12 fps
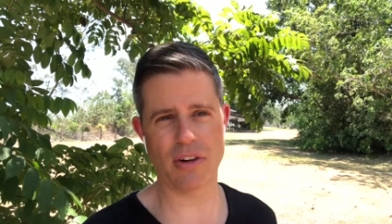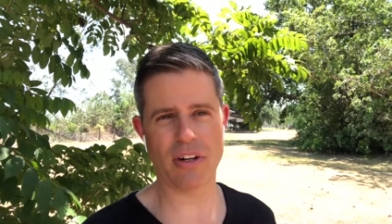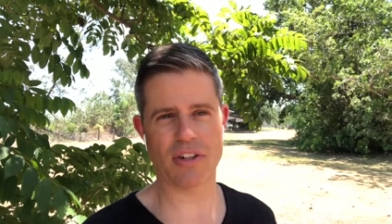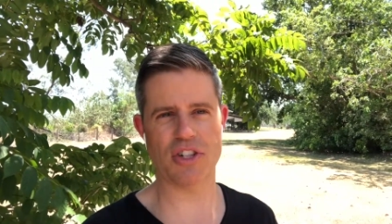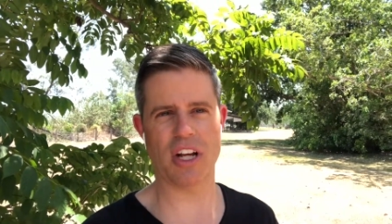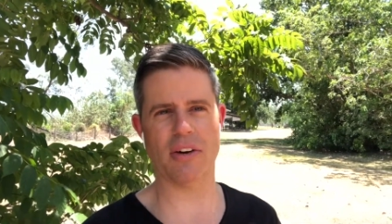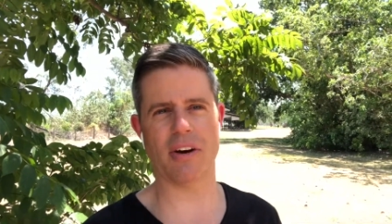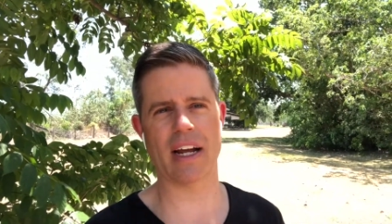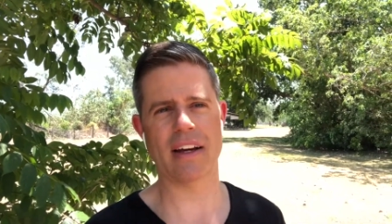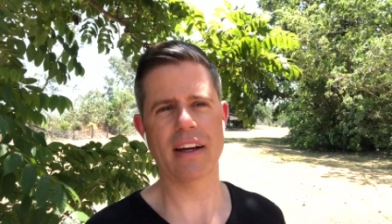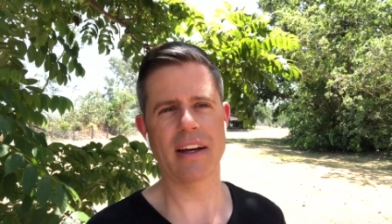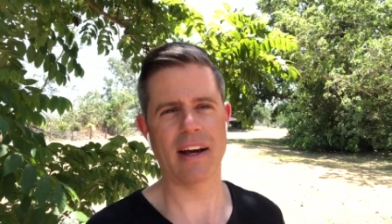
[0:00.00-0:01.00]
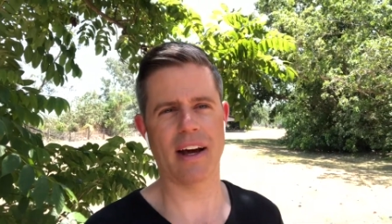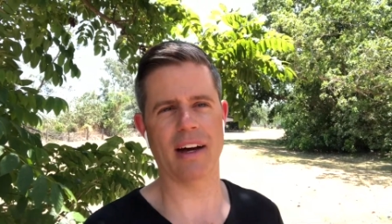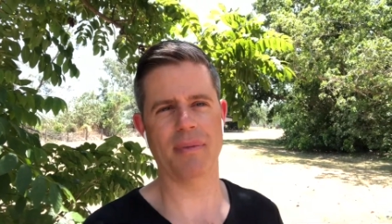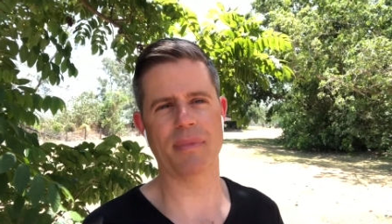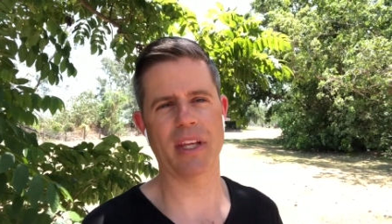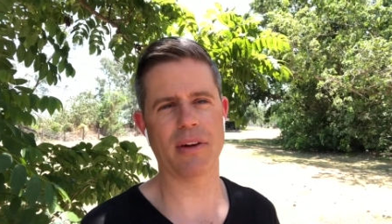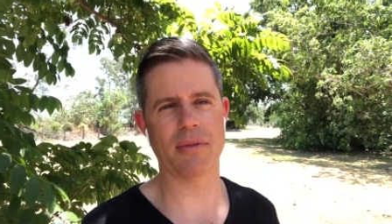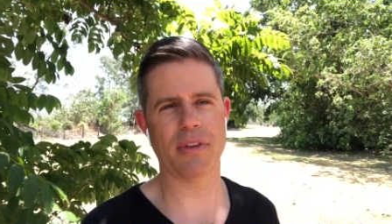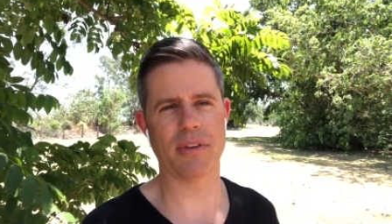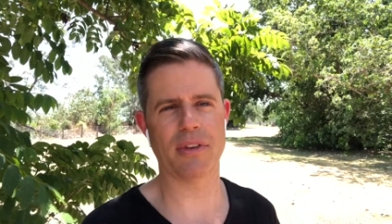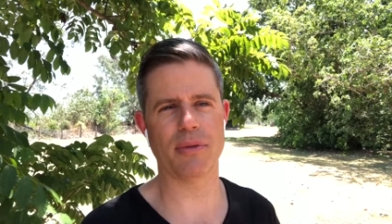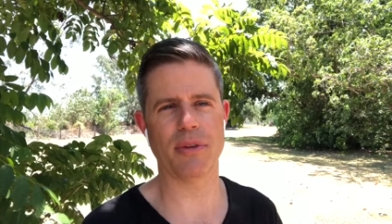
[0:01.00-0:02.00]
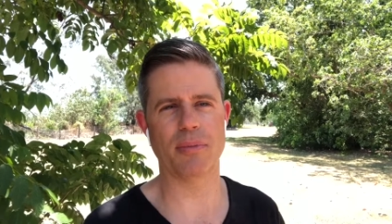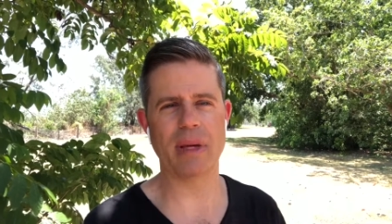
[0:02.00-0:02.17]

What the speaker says: You're not going to generate the